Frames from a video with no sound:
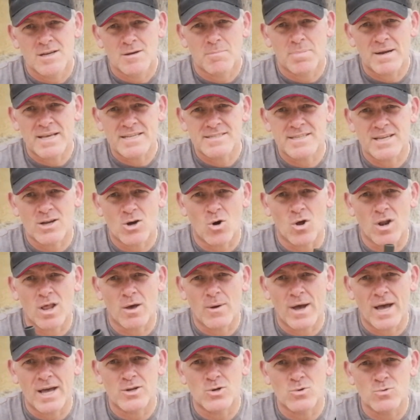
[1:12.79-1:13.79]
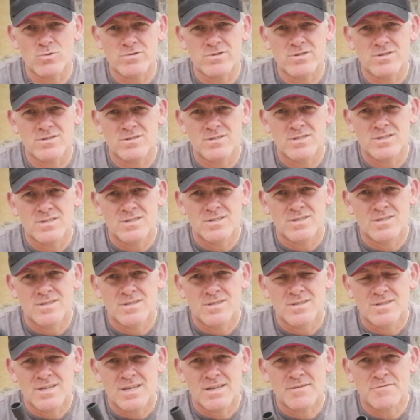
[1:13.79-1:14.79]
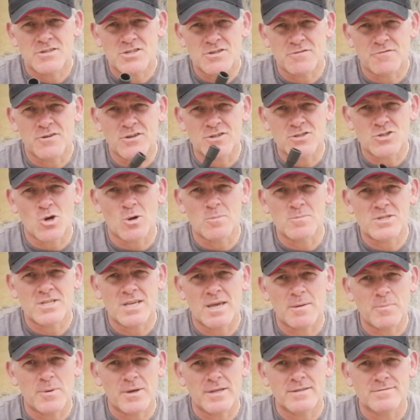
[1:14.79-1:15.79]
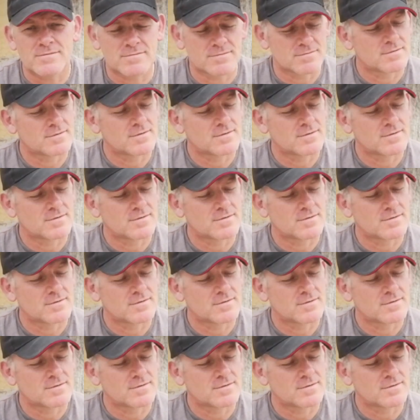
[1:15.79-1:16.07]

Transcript: Plastic hollow handles. If it's your first time skipping,